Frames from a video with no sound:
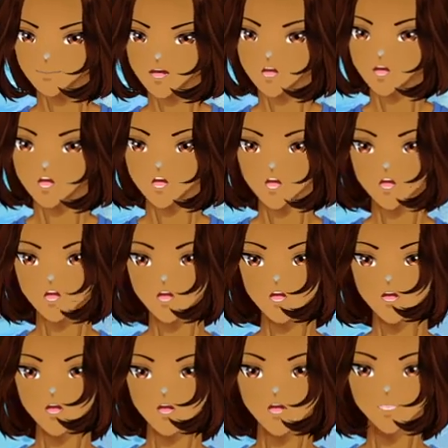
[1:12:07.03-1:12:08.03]
What
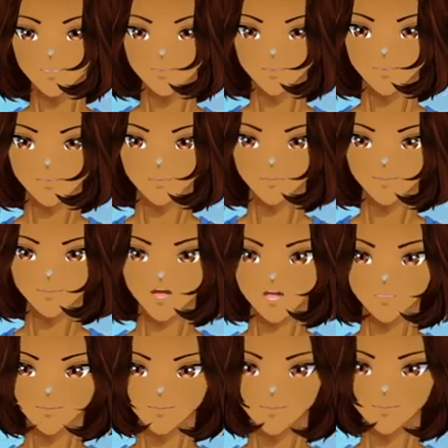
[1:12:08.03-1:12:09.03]
is the most
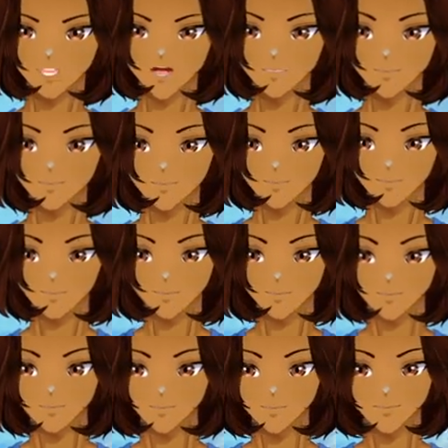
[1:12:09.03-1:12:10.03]
powerful
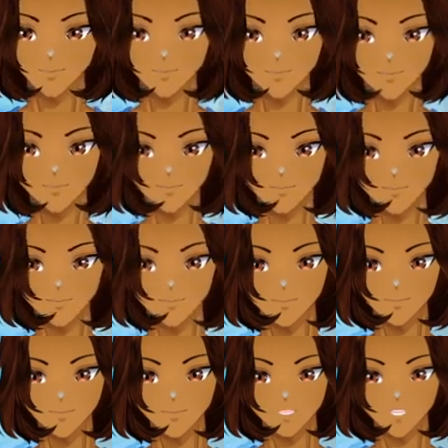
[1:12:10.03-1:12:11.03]
vegetable?
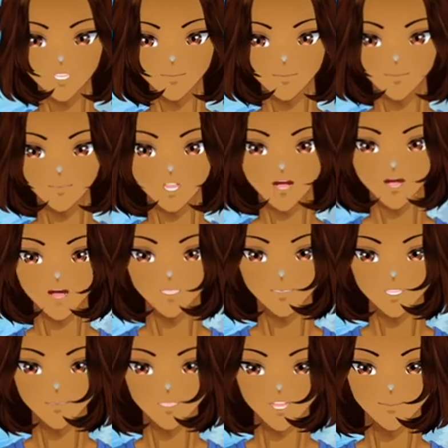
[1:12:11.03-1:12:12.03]
Well, anyone
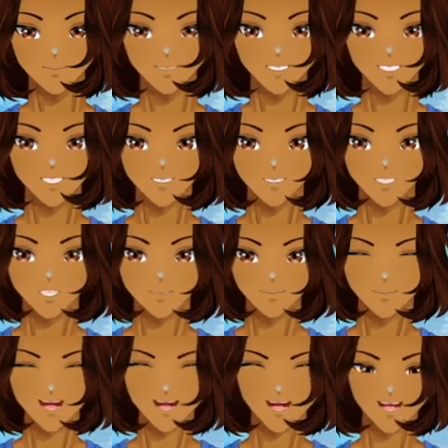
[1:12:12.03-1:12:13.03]
who wants to note
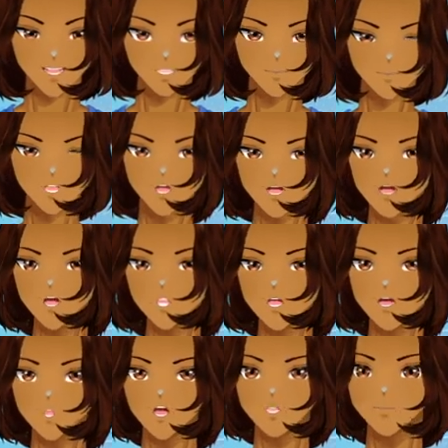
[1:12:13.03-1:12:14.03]
that,
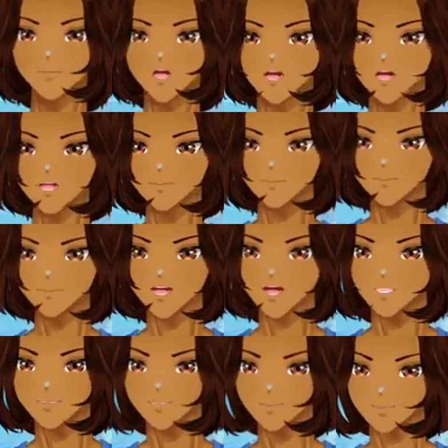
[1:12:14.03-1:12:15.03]
the most powerful
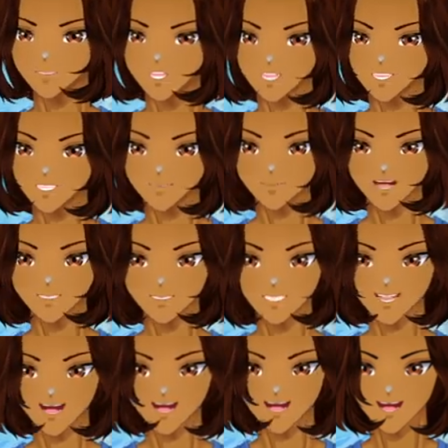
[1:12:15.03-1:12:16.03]
vegetable, unless you have
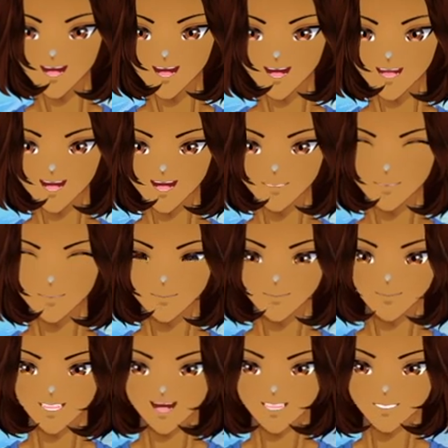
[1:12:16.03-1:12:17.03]
an answer for
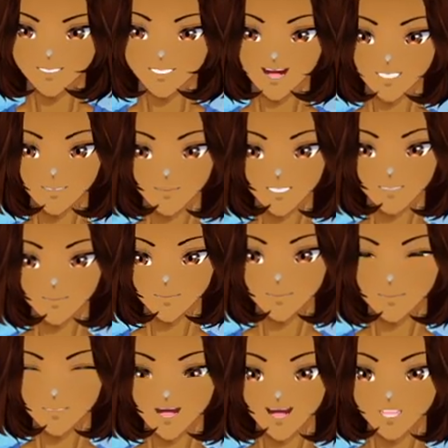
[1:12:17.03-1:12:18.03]
that. Carrot's also,
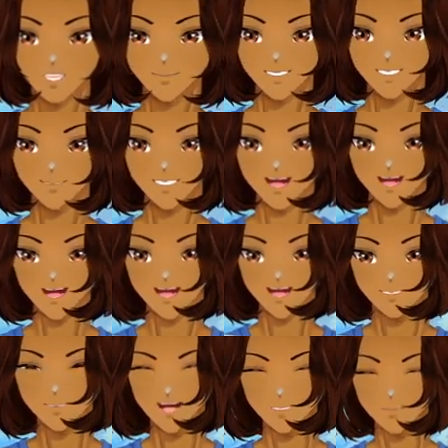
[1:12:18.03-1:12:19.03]
I was going to say
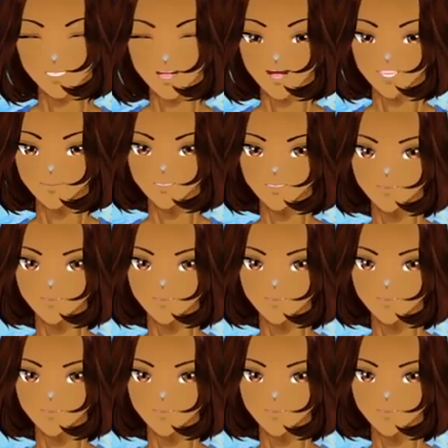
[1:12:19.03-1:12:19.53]
carrot's up there.